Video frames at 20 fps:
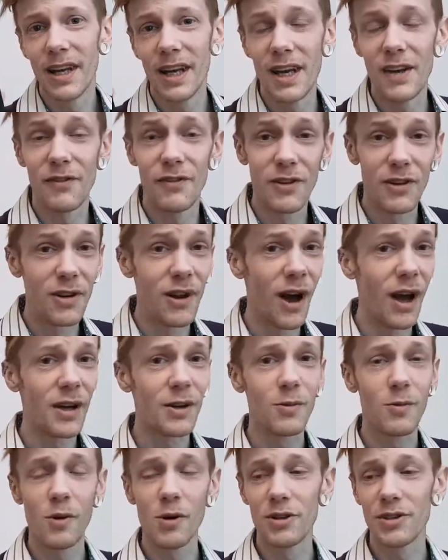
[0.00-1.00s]
If you
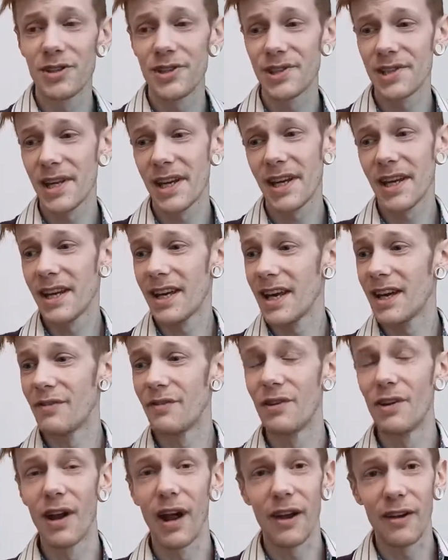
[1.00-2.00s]
like woods,
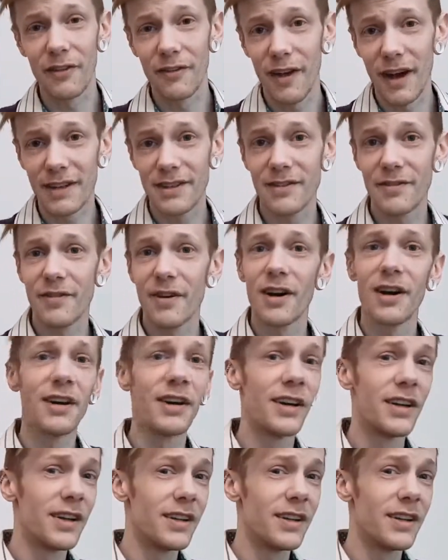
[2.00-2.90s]
if you like vetiver,